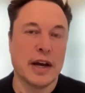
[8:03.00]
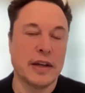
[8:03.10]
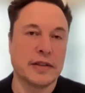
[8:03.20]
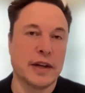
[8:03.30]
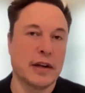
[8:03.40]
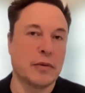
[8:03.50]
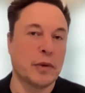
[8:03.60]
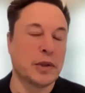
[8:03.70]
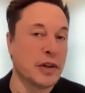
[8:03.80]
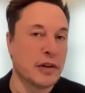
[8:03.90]
uh, is that
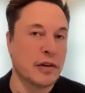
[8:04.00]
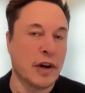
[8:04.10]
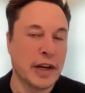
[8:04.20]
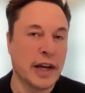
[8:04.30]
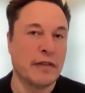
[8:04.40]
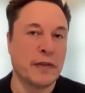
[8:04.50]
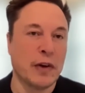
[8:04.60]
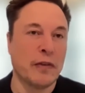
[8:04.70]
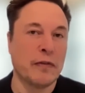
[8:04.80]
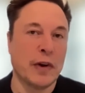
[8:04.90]
we should not have
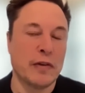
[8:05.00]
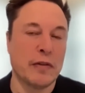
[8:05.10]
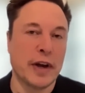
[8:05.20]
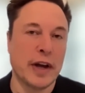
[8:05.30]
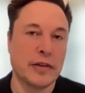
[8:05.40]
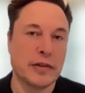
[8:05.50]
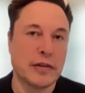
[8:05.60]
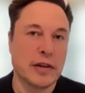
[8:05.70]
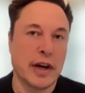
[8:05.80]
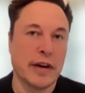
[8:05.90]
perma, perma
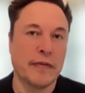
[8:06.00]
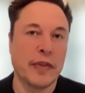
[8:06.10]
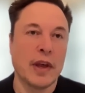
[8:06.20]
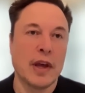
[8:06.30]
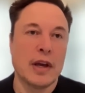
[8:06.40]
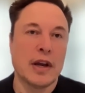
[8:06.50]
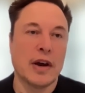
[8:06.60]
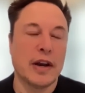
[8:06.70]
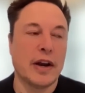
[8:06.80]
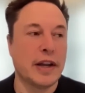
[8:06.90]
bans. Um,
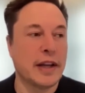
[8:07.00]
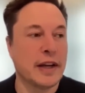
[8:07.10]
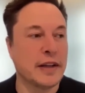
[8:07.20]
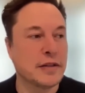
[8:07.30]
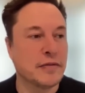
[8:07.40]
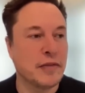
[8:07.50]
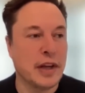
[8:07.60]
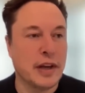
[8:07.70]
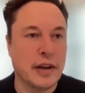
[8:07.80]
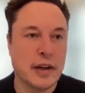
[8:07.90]
now, now that doesn't
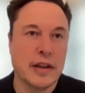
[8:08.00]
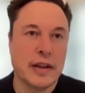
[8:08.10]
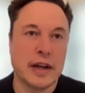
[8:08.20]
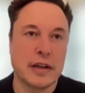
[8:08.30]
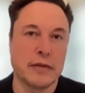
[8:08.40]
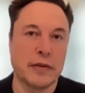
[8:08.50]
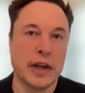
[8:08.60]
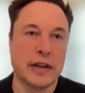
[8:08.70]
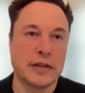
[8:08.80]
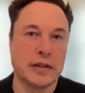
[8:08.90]
mean that
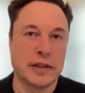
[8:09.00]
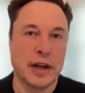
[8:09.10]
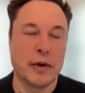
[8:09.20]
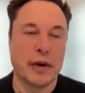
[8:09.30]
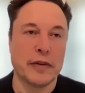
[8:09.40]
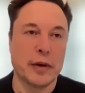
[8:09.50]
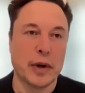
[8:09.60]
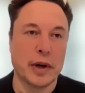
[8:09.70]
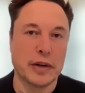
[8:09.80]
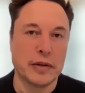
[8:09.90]
somebody gets to say whatever they
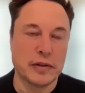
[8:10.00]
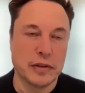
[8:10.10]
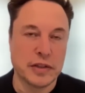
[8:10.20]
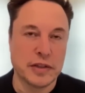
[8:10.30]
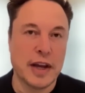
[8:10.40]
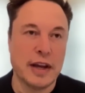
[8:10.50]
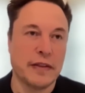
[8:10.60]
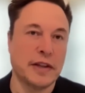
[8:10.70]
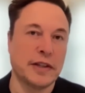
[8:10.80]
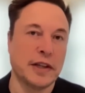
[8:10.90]
wanted to say.
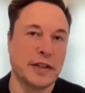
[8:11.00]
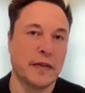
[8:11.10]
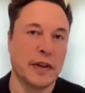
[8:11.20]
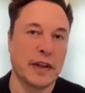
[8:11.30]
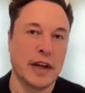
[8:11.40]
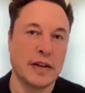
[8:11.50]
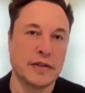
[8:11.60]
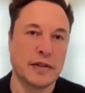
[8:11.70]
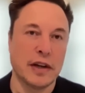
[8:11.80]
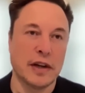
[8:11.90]
If they say something that
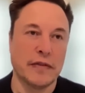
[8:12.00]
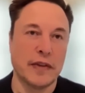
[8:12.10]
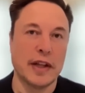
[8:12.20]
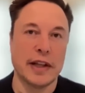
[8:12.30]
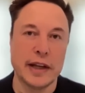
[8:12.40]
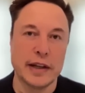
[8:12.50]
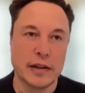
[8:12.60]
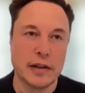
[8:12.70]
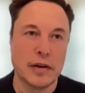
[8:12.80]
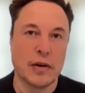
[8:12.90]
is um,
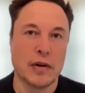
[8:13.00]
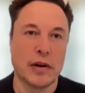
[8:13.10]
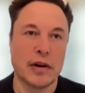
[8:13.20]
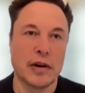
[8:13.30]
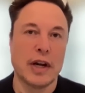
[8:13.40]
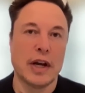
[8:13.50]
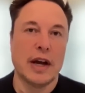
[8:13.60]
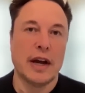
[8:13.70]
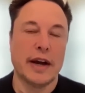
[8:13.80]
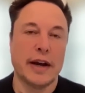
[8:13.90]
illegal or
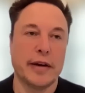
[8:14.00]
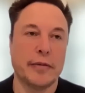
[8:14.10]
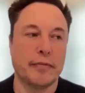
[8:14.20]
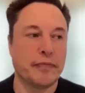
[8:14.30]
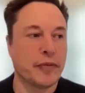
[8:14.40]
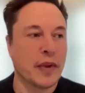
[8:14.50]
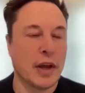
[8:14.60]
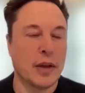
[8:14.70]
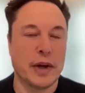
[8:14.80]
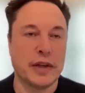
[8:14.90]
um,
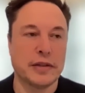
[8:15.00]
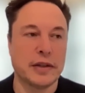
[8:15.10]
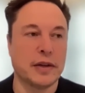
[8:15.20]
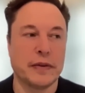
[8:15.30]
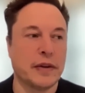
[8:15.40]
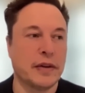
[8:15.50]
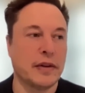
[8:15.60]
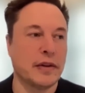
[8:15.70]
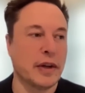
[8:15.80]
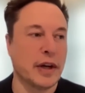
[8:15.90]
otherwise, you
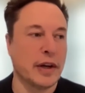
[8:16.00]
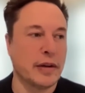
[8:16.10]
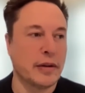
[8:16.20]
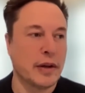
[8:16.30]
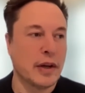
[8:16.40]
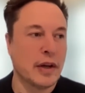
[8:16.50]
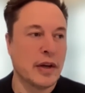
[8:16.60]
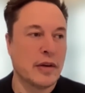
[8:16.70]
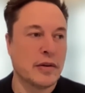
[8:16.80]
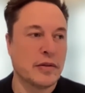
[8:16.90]
know, uh,
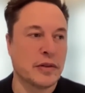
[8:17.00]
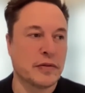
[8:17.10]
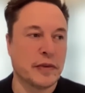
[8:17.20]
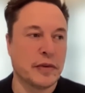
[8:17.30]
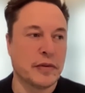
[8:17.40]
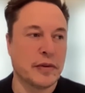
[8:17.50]
just